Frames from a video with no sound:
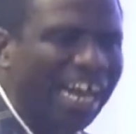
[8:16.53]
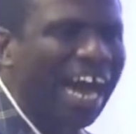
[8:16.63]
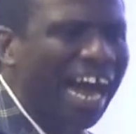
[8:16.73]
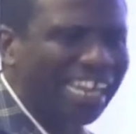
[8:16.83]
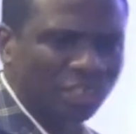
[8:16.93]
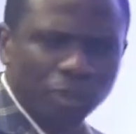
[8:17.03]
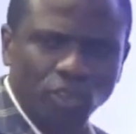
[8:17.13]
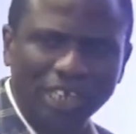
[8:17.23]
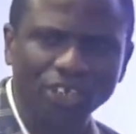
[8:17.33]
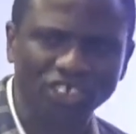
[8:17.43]
hard, but
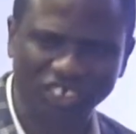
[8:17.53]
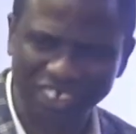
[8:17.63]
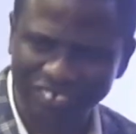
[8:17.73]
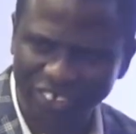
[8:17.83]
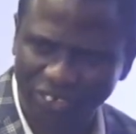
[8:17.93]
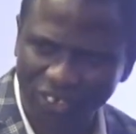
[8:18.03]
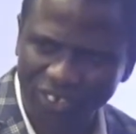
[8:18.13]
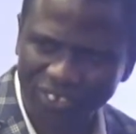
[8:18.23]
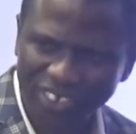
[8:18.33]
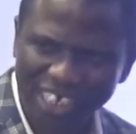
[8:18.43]
you are not seeing
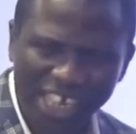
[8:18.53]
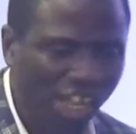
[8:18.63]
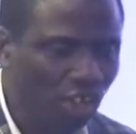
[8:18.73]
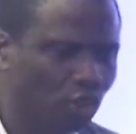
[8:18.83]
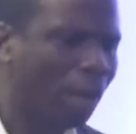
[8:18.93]
result. You